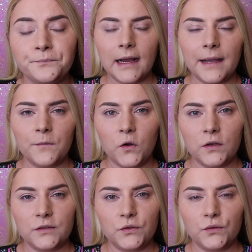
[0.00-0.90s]
I'm
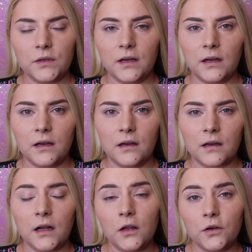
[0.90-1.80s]
gonna do a
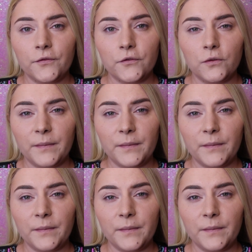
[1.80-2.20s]
colorful